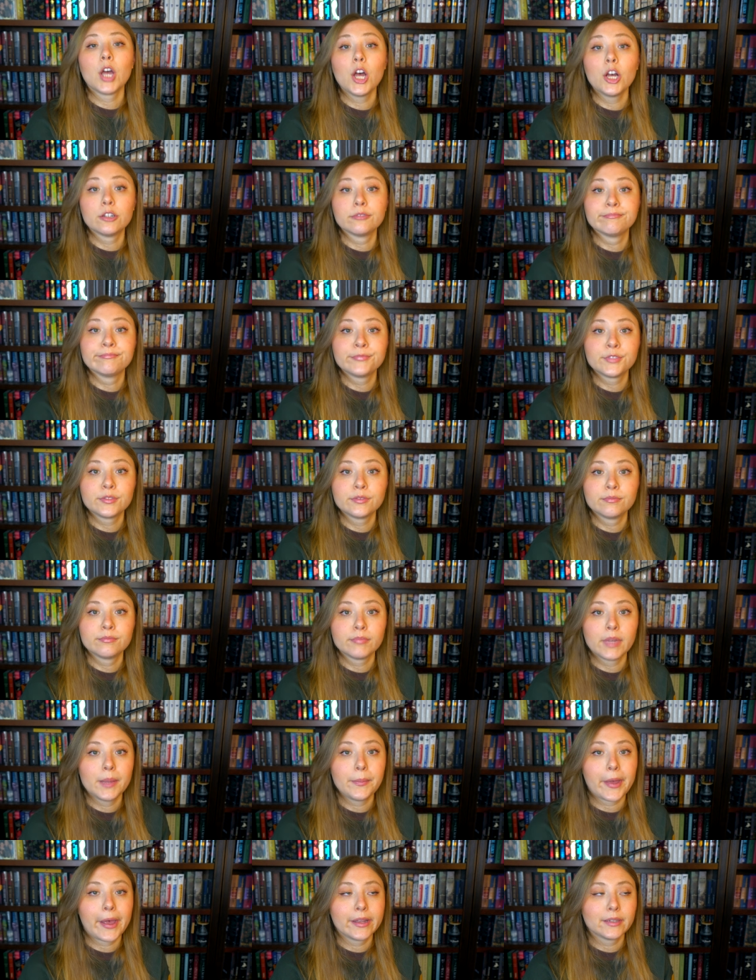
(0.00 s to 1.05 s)
Oh,
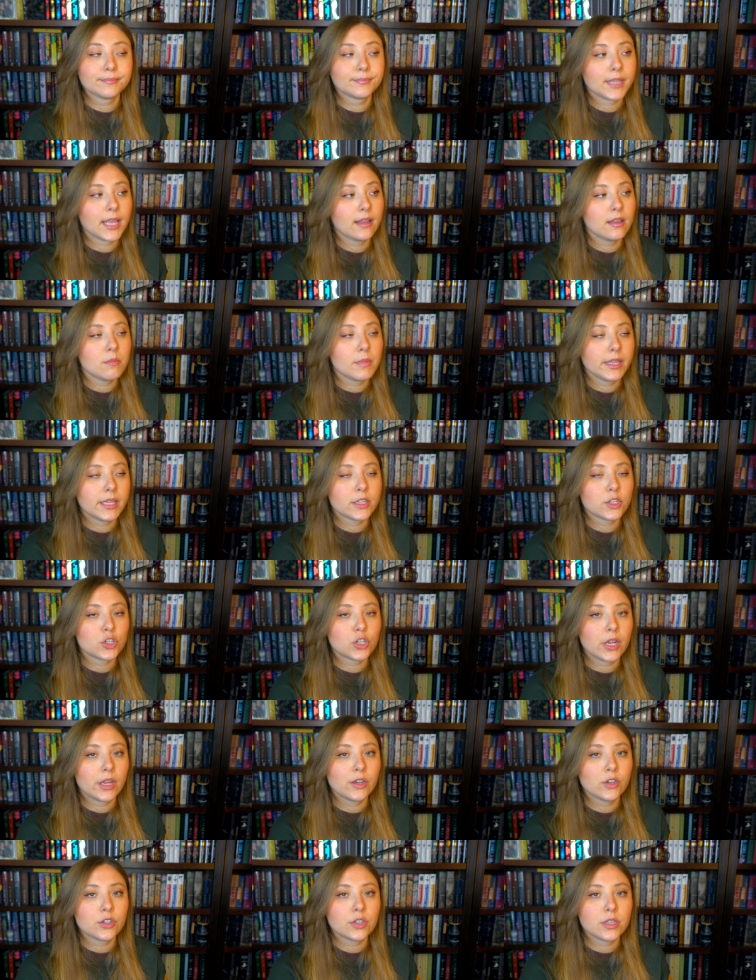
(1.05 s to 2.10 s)
my bad. Kelly Billy has
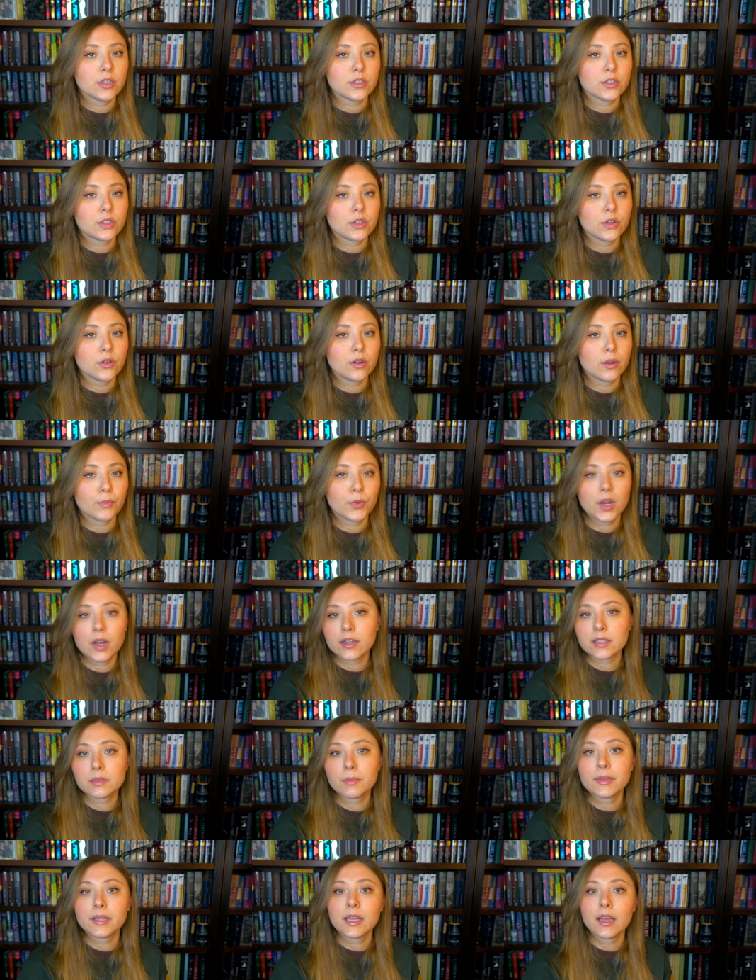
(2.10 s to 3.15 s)
changed his tune
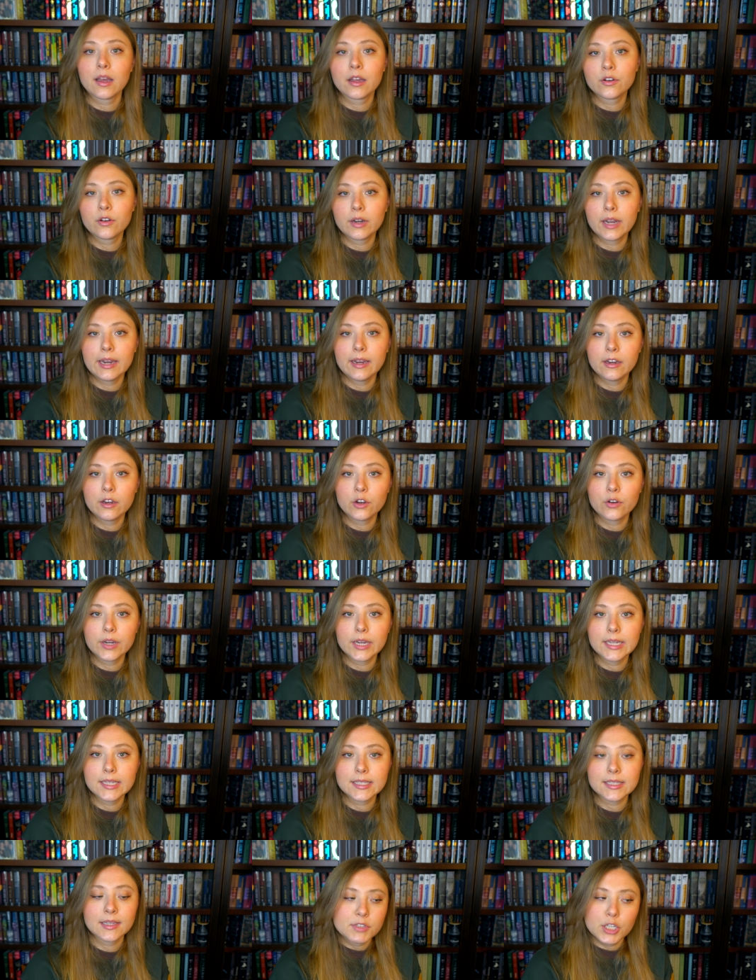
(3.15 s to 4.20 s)
approximately 180
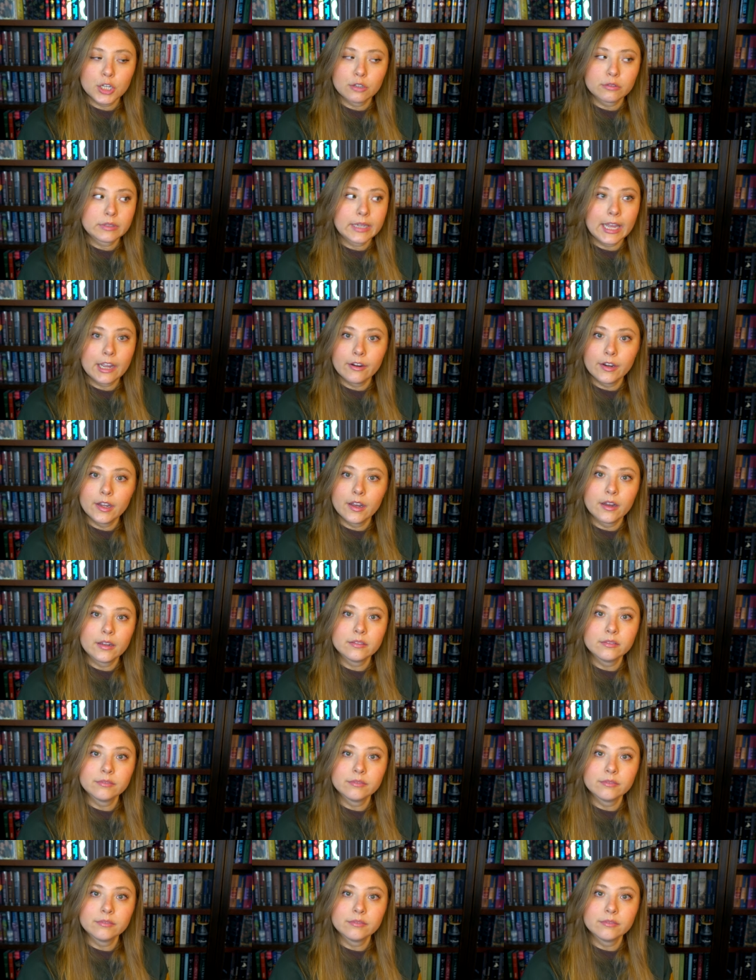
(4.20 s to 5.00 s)
degrees, so carry on.